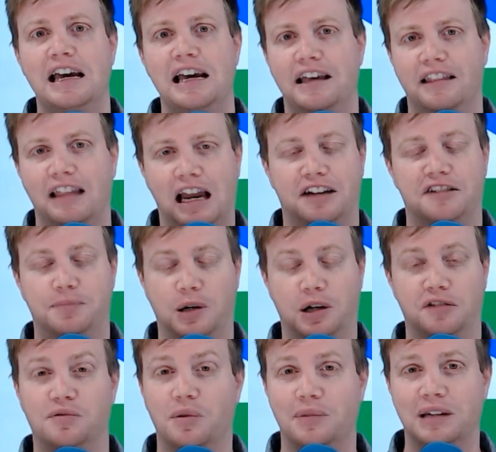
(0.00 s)
that
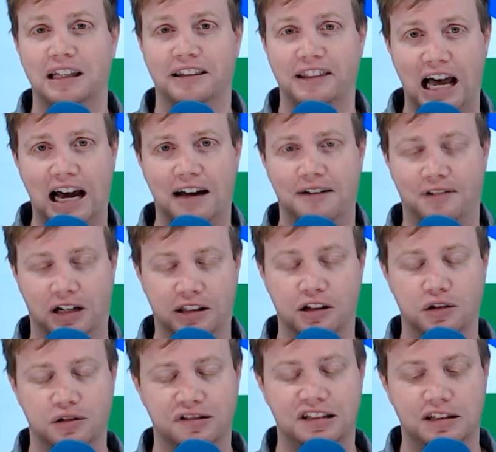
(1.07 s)
experience will be live on
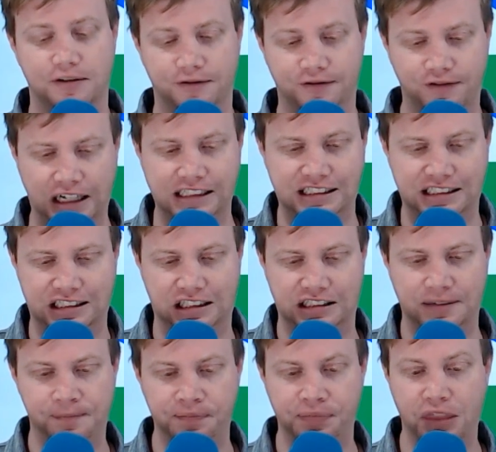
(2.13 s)
those devices.
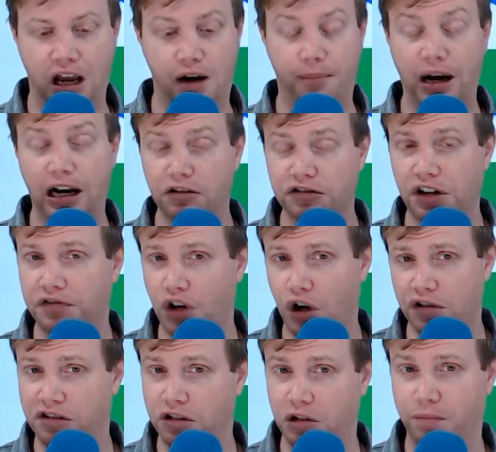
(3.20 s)
Uh, Microsoft
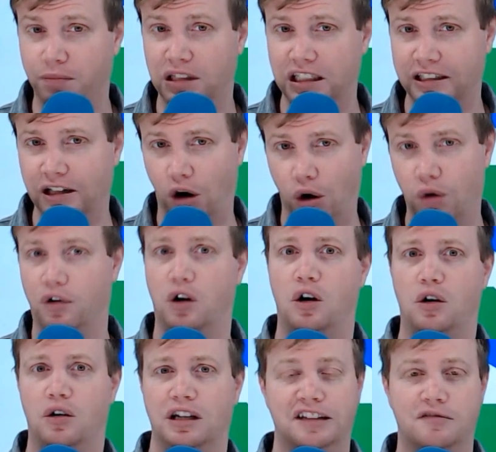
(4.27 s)
also completely
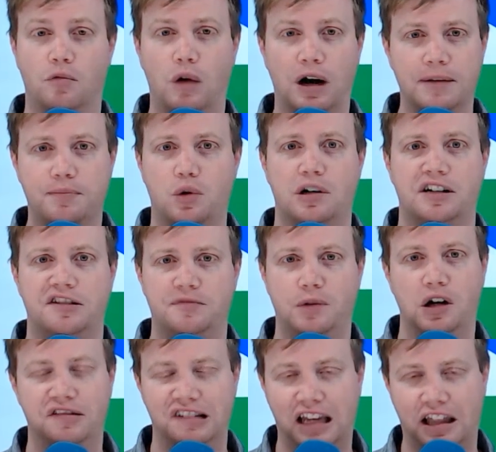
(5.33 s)
overhauled its whiteboard
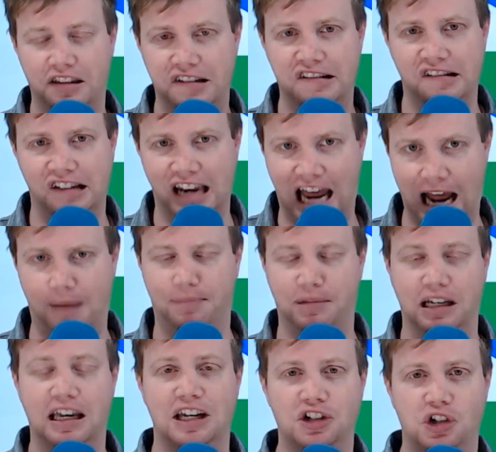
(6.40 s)
experience. Now, this is an
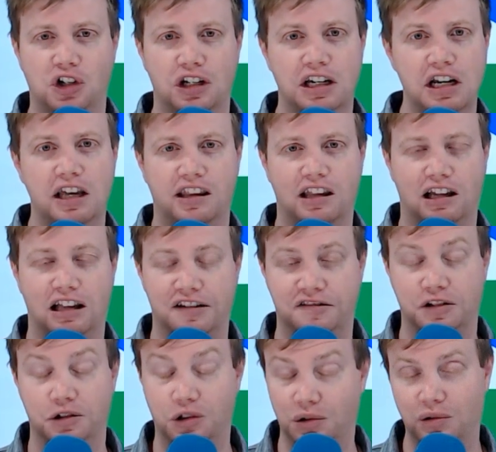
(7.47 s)
application that allows you
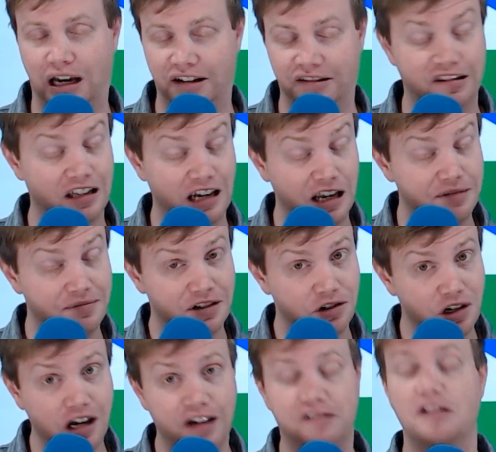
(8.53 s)
to, as the name
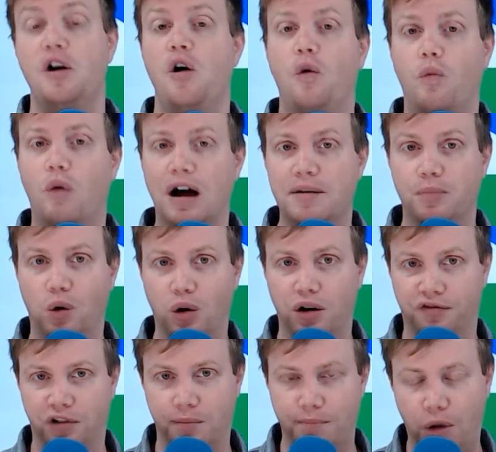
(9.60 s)
suggests, whiteboard
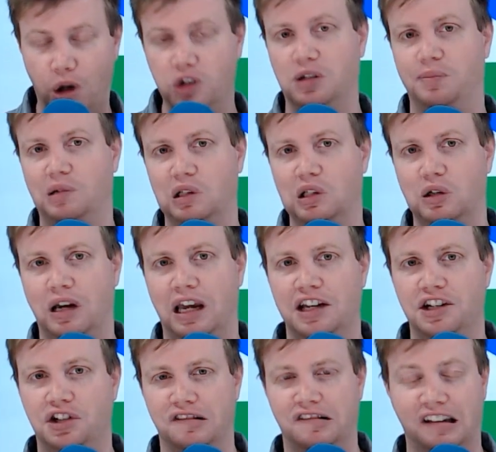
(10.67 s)
from multiple
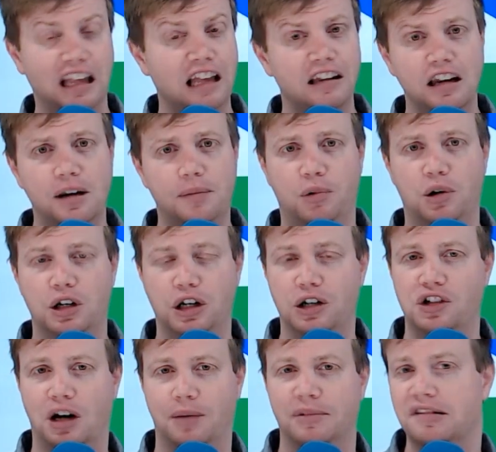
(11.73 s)
locations. And they did a pretty good
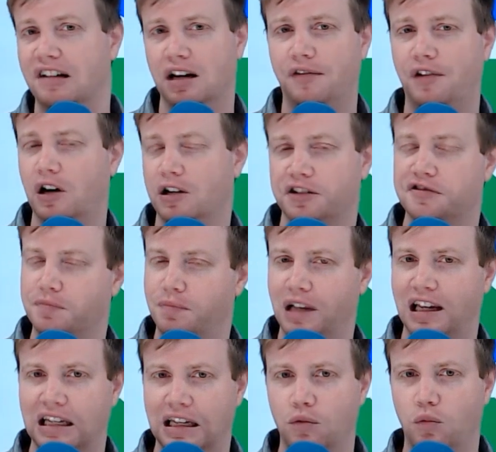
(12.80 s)
job. It's kind of hard to
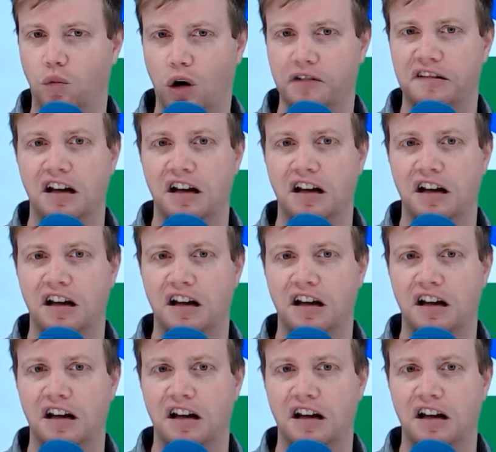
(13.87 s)
explain in words,